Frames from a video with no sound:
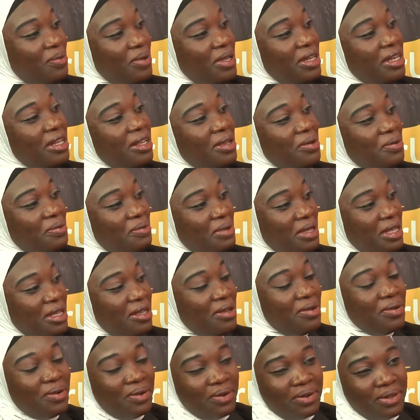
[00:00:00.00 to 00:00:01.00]
with a wig
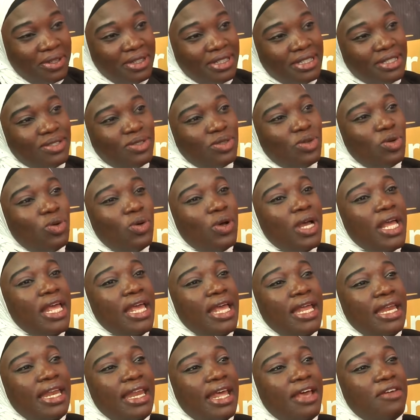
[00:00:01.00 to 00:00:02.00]
on. So
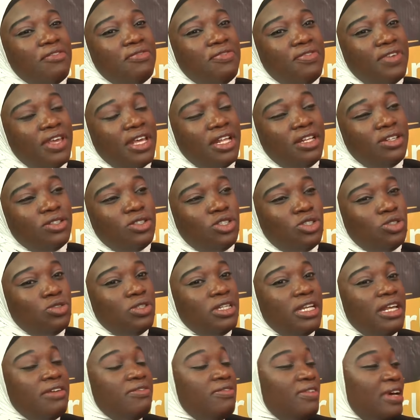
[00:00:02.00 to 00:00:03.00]
the veil
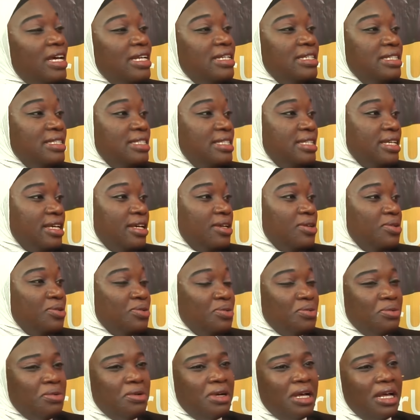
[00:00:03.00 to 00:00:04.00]
should never deter
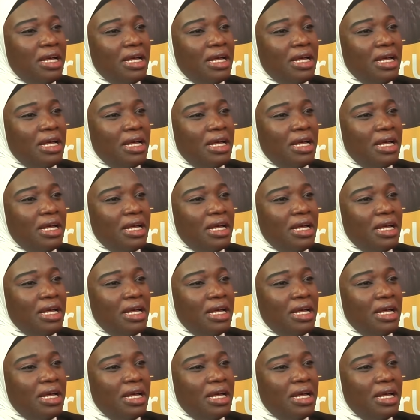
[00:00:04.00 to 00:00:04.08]
you.